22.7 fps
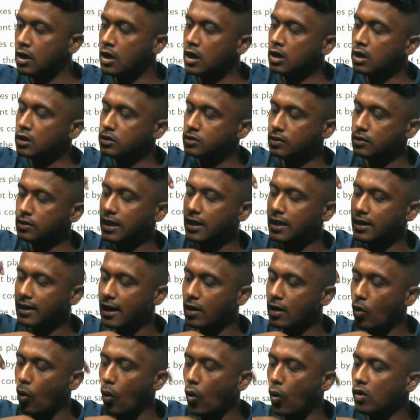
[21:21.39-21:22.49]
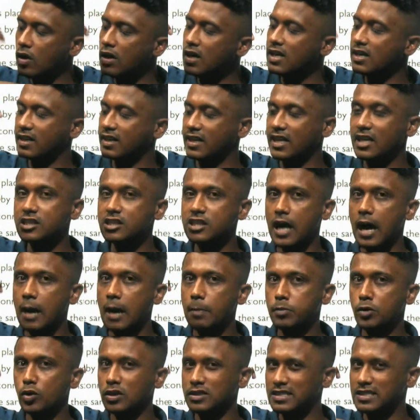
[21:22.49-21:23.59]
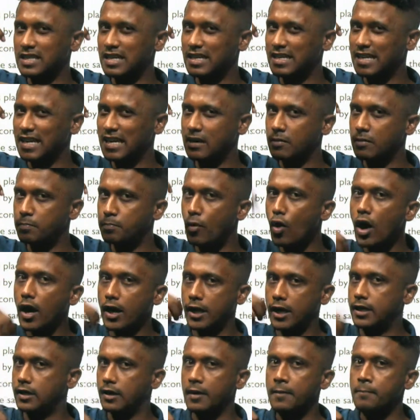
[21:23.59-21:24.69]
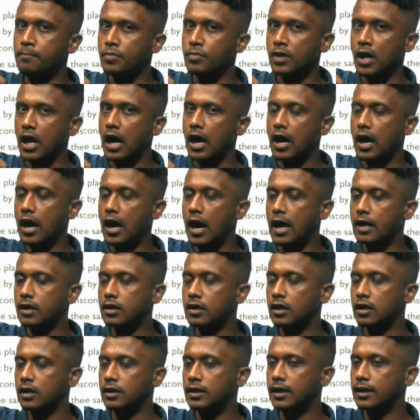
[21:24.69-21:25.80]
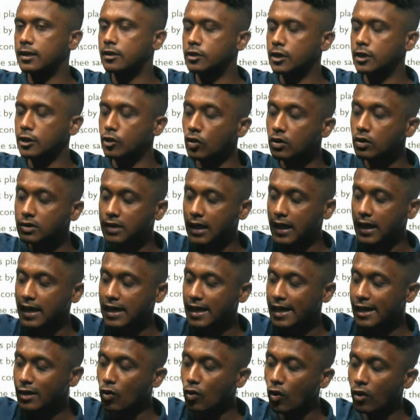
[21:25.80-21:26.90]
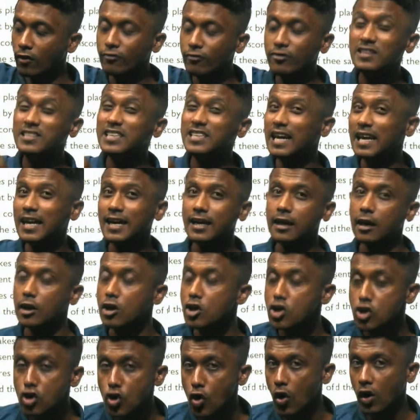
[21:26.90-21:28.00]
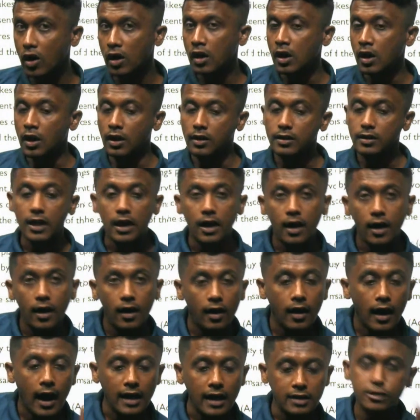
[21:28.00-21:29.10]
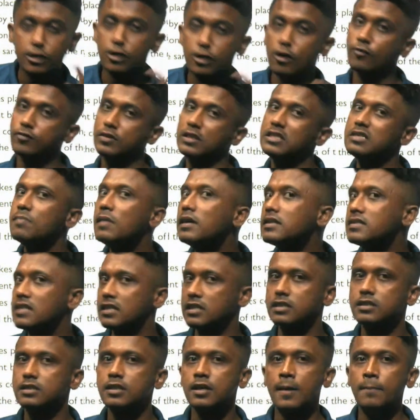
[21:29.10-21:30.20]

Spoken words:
So they can only reach up to a certain point, and they don't directly go and physically control the action of these muscles.